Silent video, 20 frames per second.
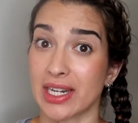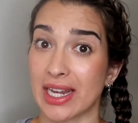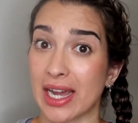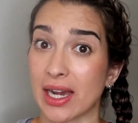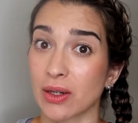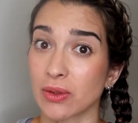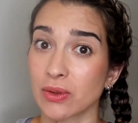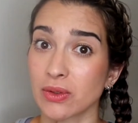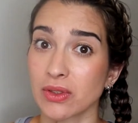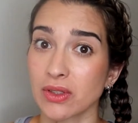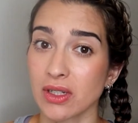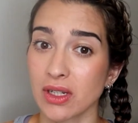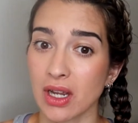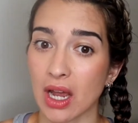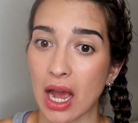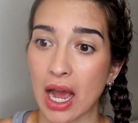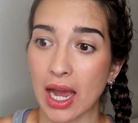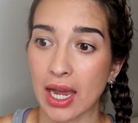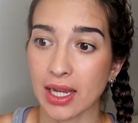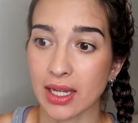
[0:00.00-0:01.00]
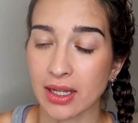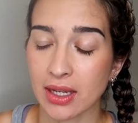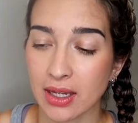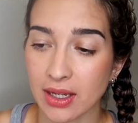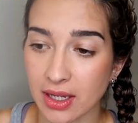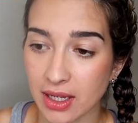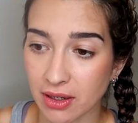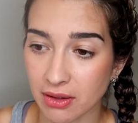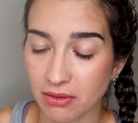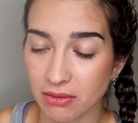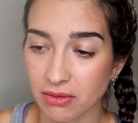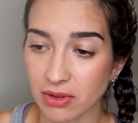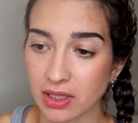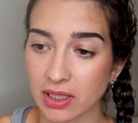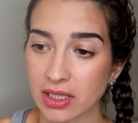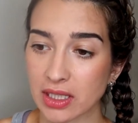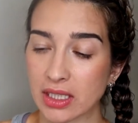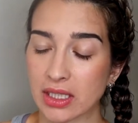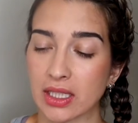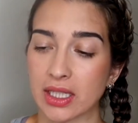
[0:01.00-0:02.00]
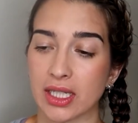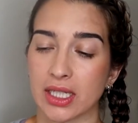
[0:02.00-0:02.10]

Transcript: down. I get really